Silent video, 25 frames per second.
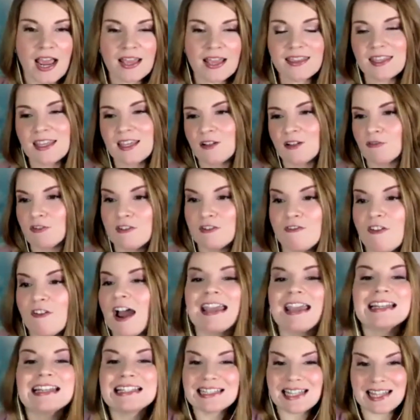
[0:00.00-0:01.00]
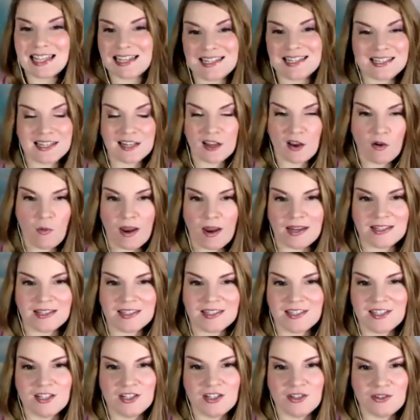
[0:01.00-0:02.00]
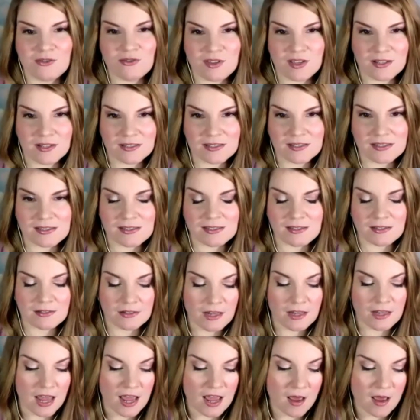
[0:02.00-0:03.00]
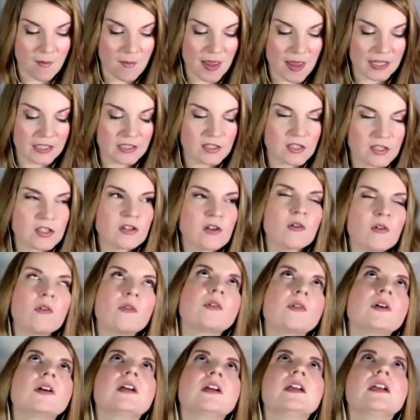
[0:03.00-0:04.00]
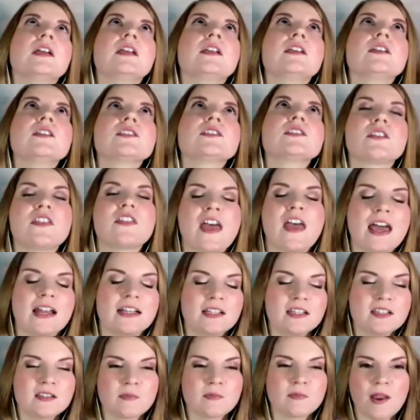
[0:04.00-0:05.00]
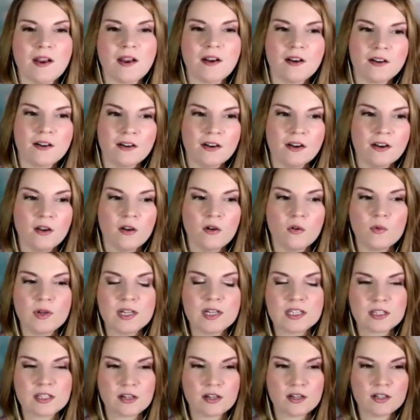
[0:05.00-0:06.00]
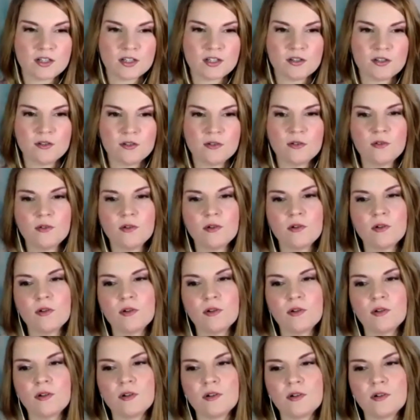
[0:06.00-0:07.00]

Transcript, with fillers: I think, revitalizing ways to do this. Um, and so, so that is where we start to